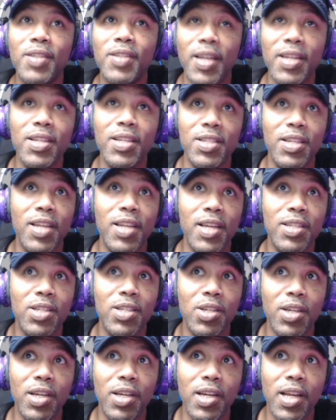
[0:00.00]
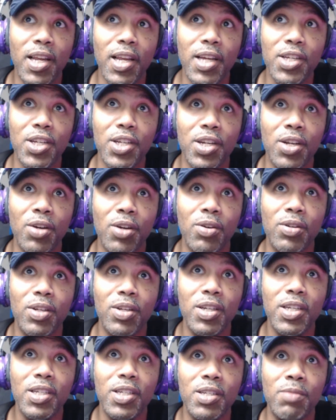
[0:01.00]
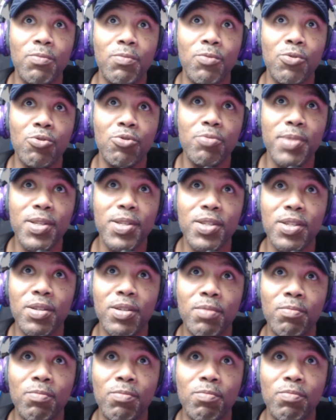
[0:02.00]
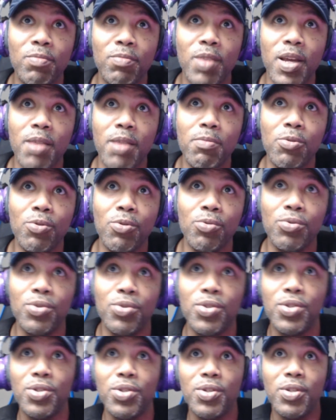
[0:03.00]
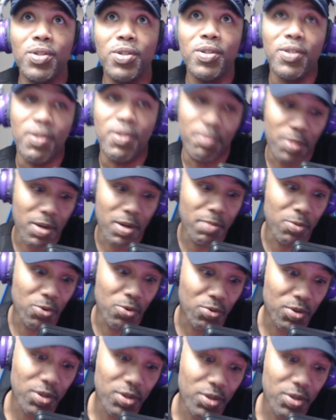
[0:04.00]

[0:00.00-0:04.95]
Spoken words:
That is a nice looking collection, though. Look at them rubies and them emeralds. Emeralds.